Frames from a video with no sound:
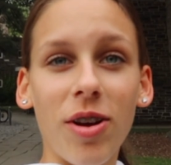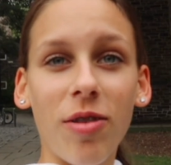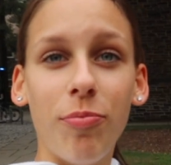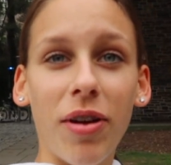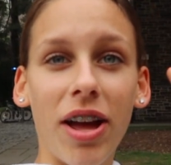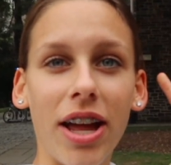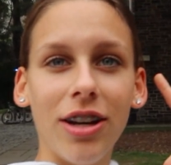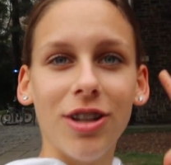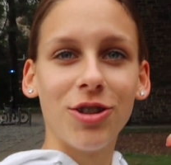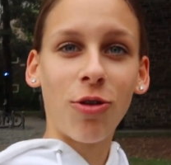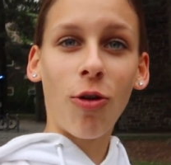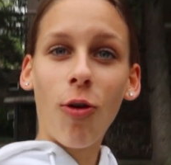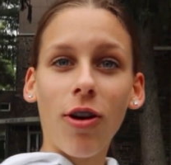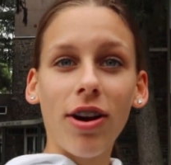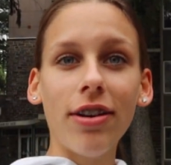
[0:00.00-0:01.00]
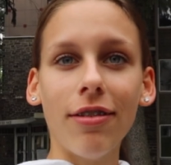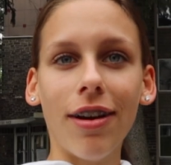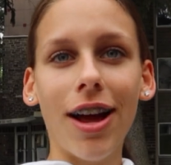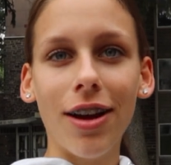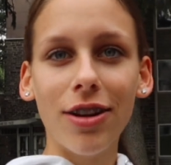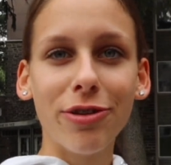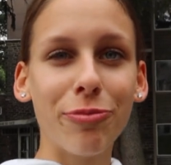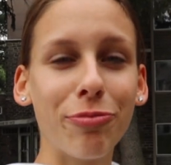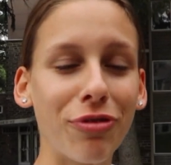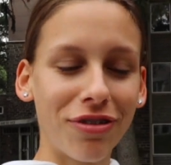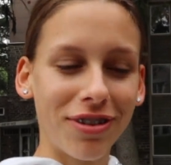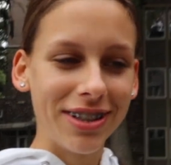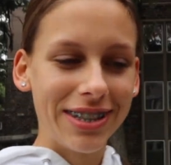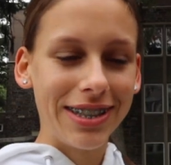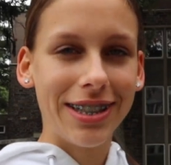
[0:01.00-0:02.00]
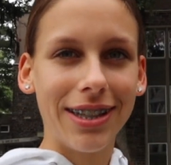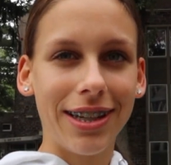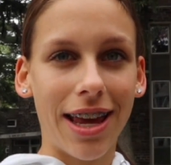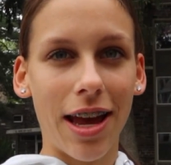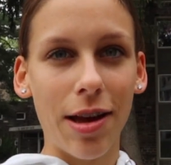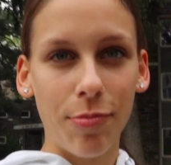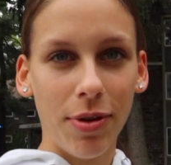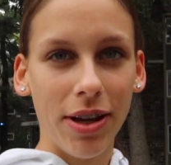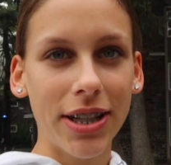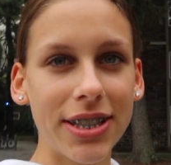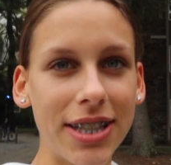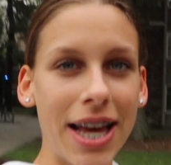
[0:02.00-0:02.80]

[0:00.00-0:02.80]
We've been touring around Princeton campus,